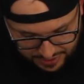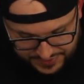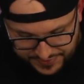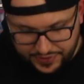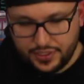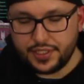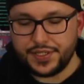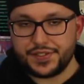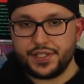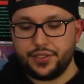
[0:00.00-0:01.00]
basically
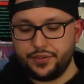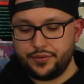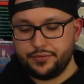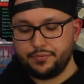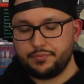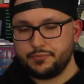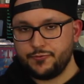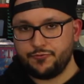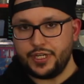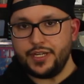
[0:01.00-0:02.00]
need to
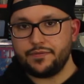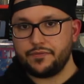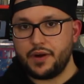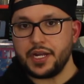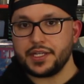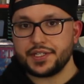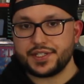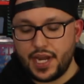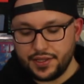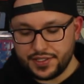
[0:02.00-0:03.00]

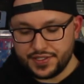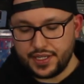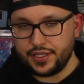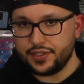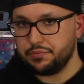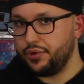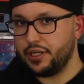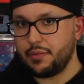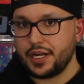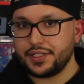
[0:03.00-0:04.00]
re-Frankenstein this thing and just put
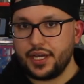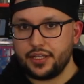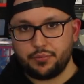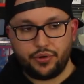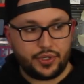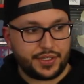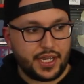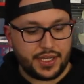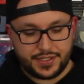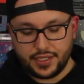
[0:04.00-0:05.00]
it back together, put it in a
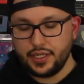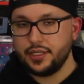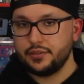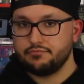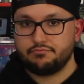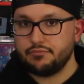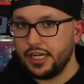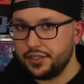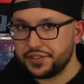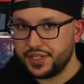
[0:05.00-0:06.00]
case, and
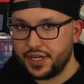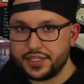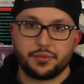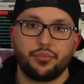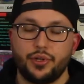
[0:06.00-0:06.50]
it'll sit nice and